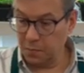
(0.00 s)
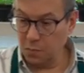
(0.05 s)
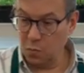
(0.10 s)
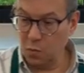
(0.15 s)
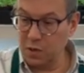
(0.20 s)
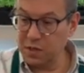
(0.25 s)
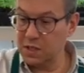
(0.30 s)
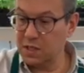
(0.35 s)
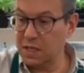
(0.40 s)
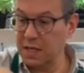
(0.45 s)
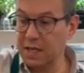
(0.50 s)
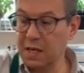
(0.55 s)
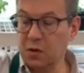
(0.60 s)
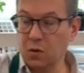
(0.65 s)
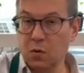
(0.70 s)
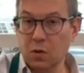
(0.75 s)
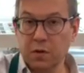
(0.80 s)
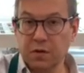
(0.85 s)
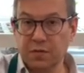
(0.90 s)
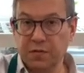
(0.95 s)
Once I get
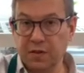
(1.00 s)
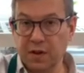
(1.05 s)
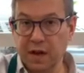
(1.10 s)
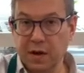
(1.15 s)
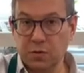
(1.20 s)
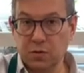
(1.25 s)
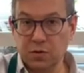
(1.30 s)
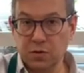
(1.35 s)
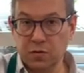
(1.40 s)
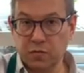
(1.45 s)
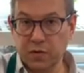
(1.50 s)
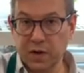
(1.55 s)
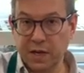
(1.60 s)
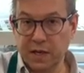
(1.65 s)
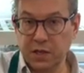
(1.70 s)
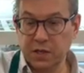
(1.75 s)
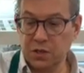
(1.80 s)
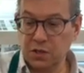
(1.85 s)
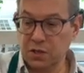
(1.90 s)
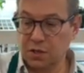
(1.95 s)
all the flowers
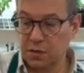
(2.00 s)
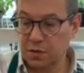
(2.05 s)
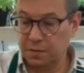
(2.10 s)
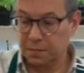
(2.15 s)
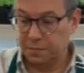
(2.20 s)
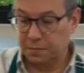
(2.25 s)
arranged,